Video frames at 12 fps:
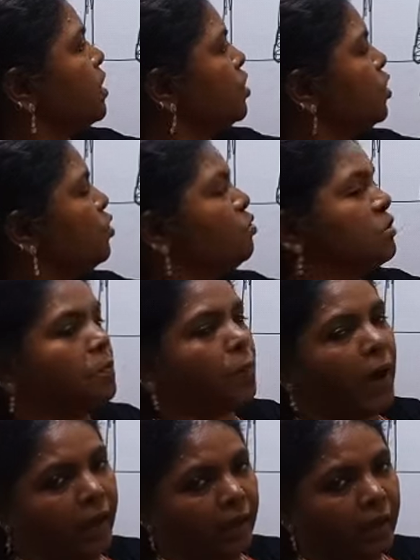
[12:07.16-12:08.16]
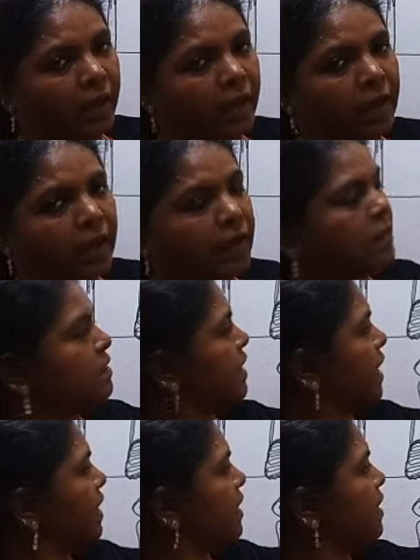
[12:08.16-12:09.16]
induced by
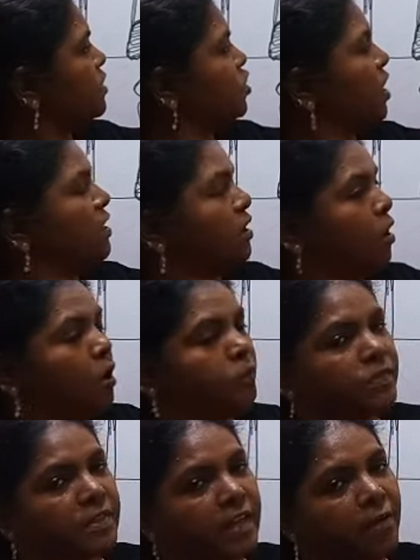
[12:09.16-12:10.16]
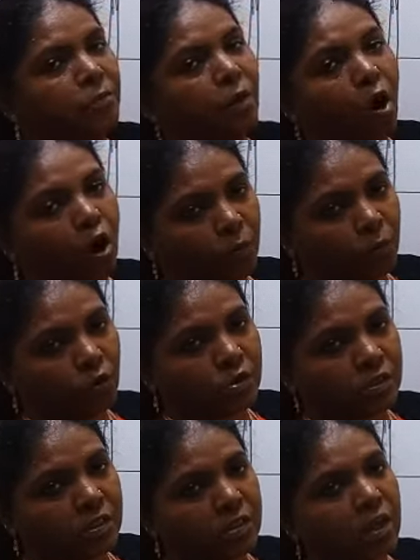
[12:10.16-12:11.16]
secretion of some
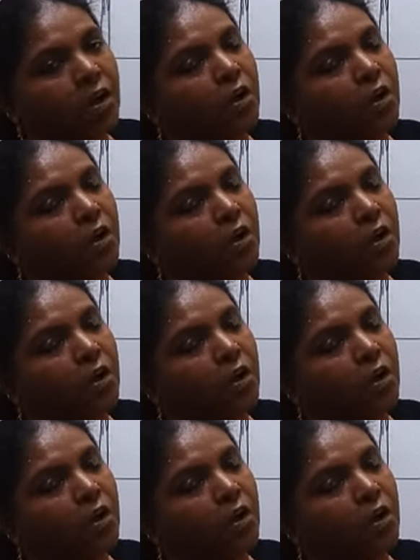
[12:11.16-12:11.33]
hormones.